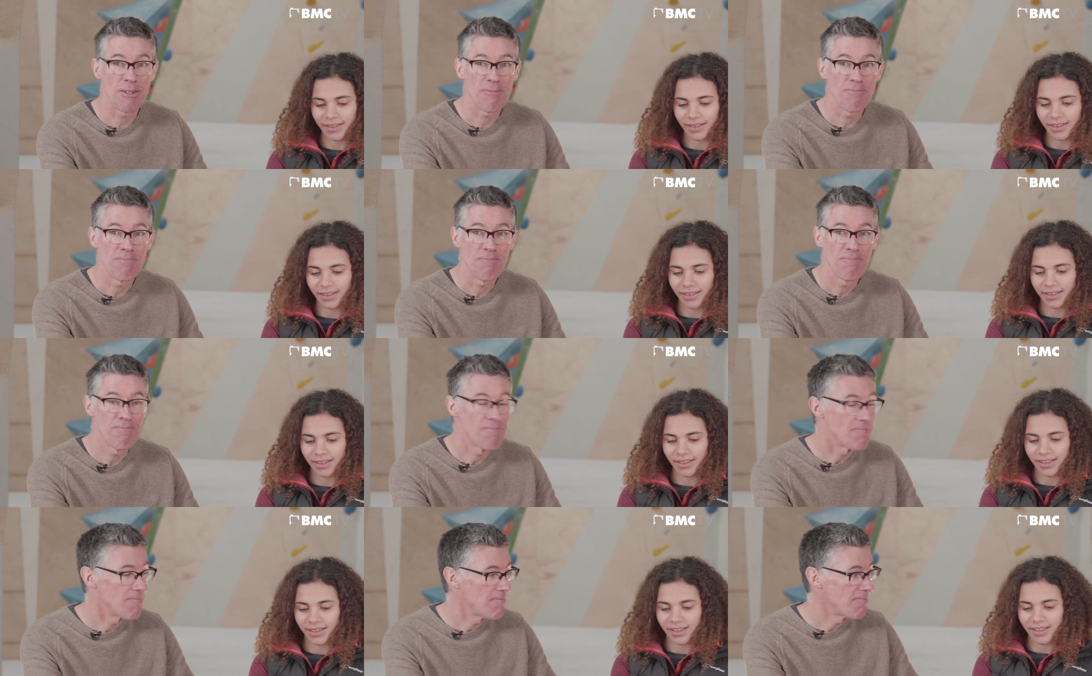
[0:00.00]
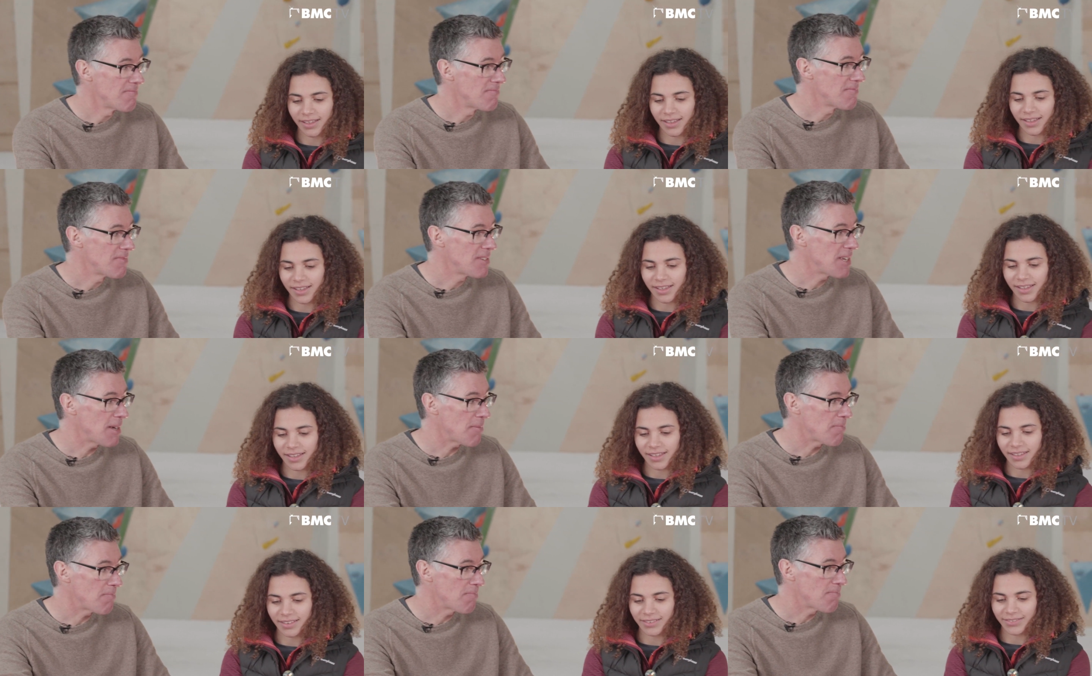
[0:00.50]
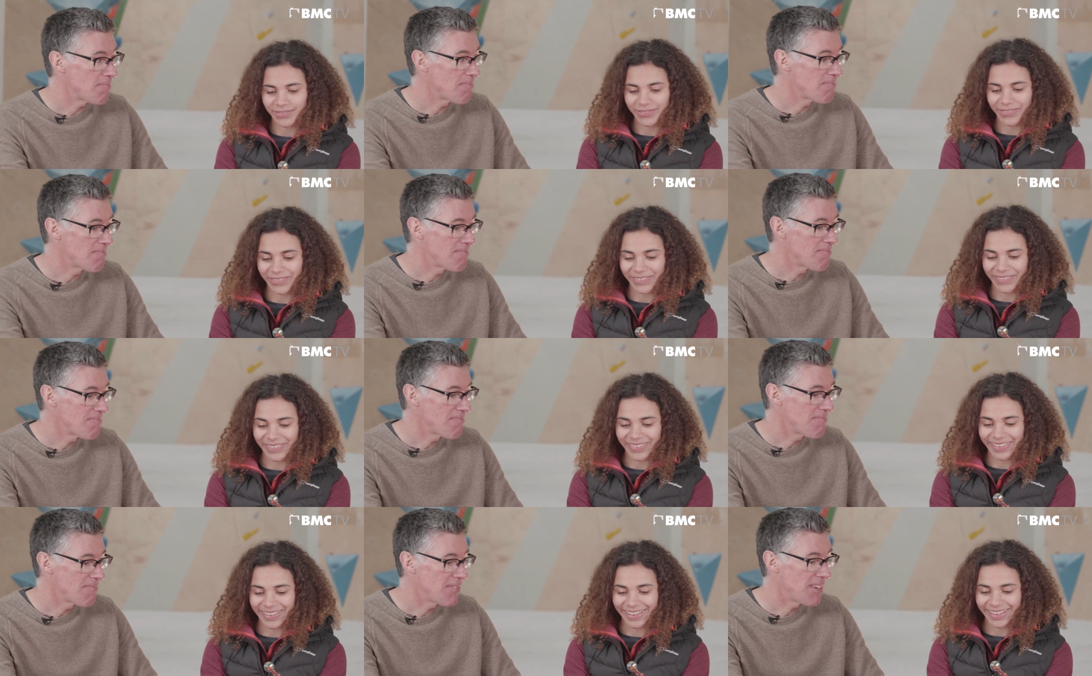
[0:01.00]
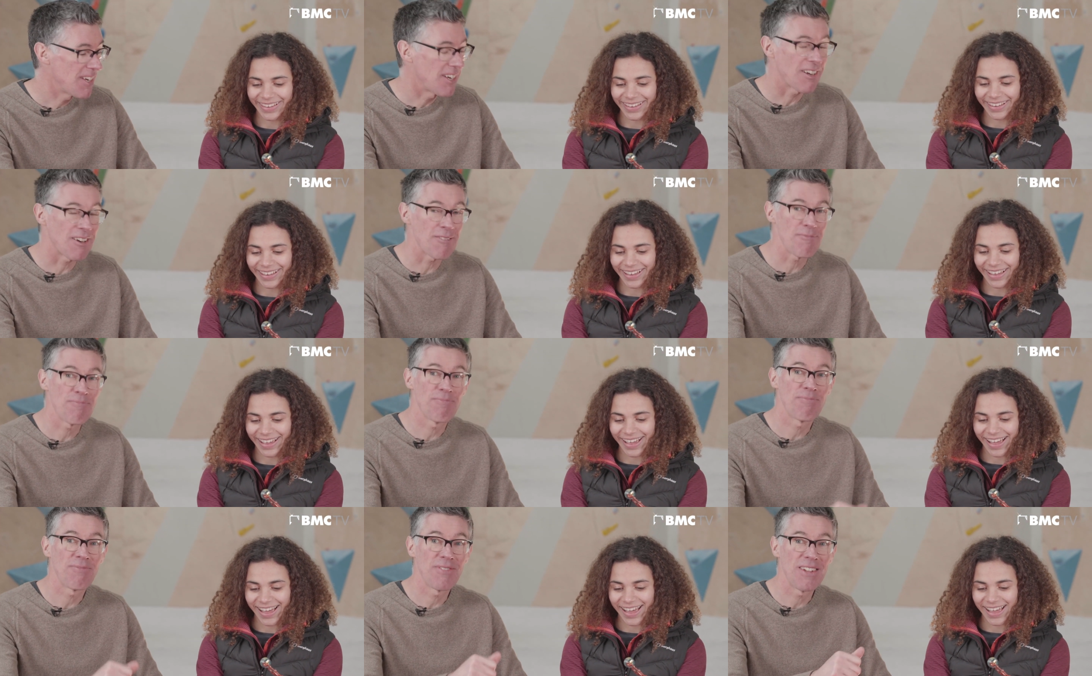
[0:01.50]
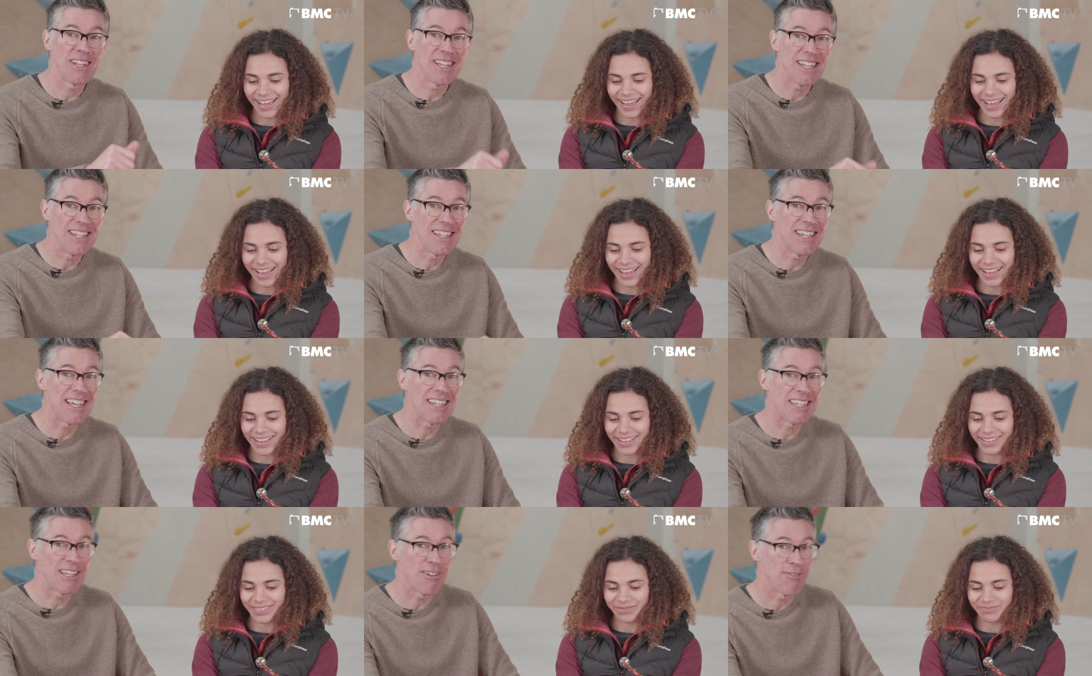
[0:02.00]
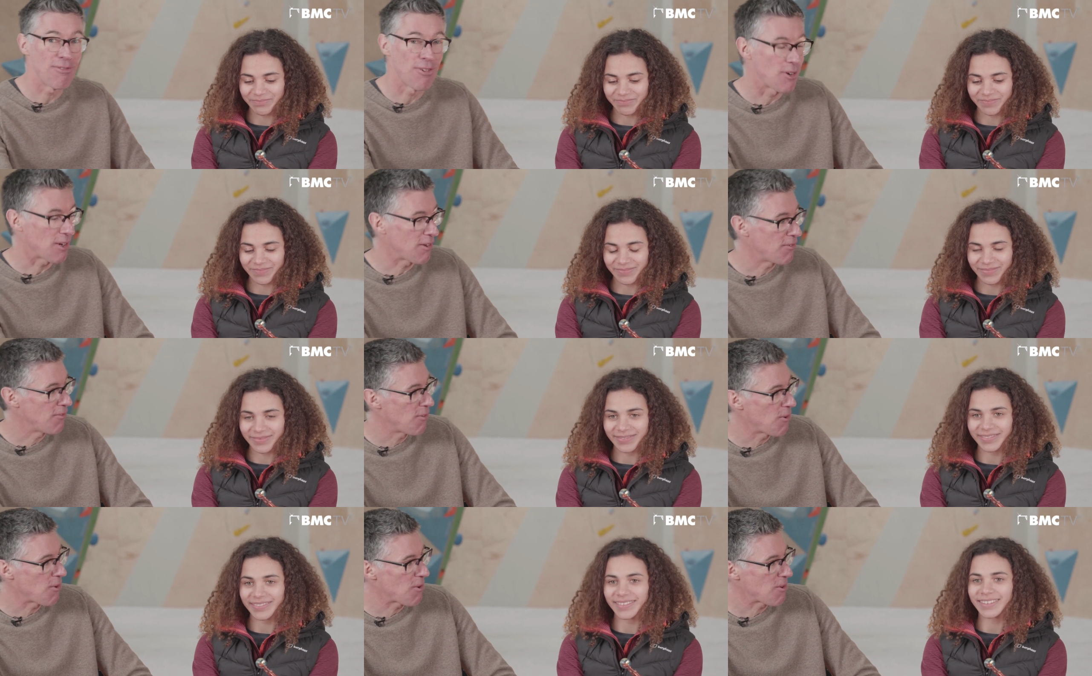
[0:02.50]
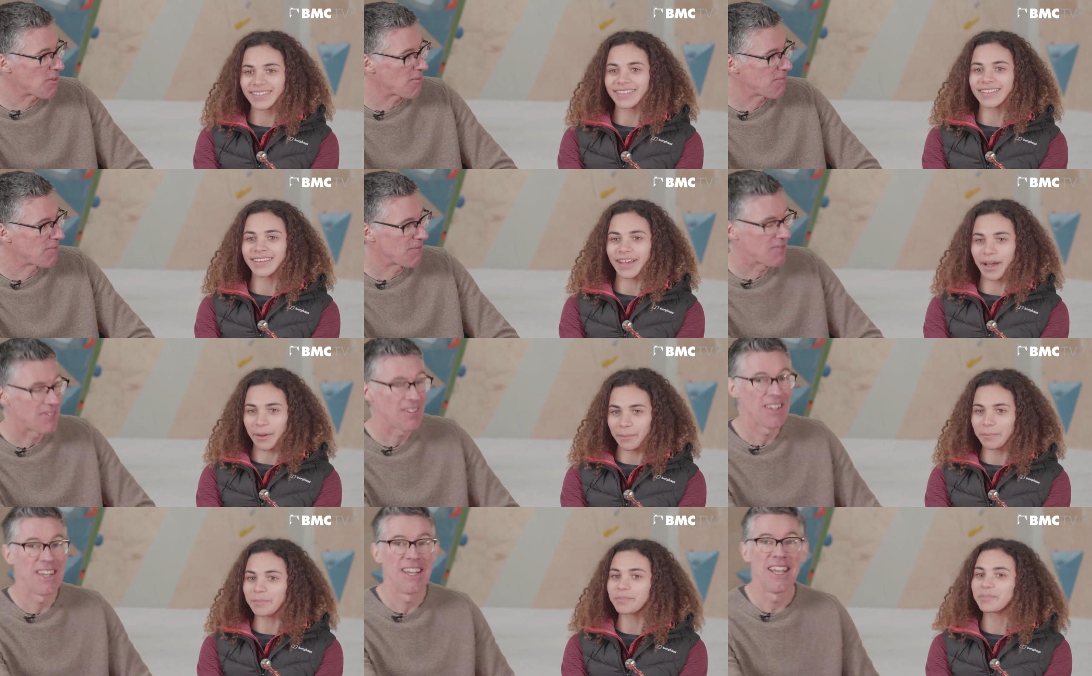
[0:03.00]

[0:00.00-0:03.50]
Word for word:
Speaker 1: on. Yep, you got it? 1944. Yeah.